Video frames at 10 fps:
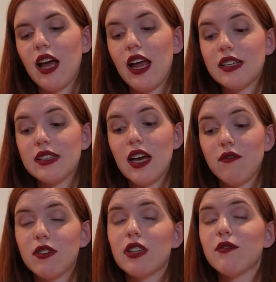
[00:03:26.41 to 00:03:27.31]
I
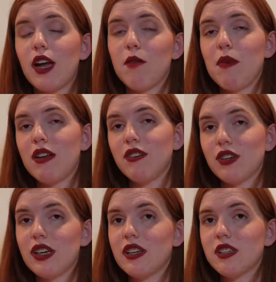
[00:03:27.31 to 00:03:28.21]
definitely recommend
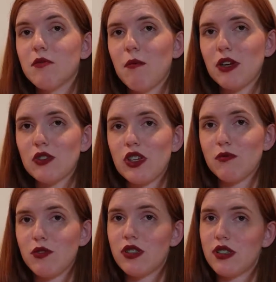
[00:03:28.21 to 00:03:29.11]
looking into the public
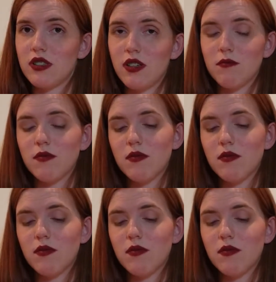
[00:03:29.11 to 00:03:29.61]
transport system.